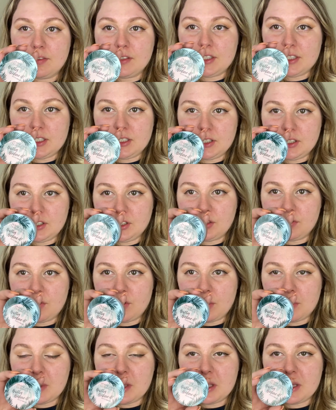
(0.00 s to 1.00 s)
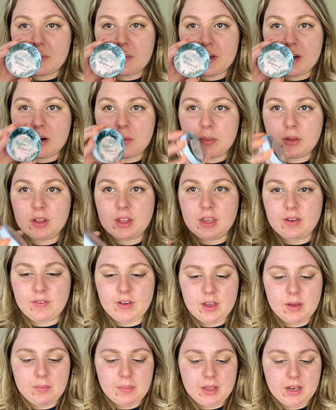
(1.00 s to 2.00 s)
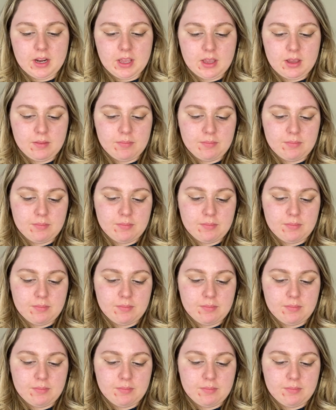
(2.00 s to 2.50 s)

Physicians Formula Better Believe It Putty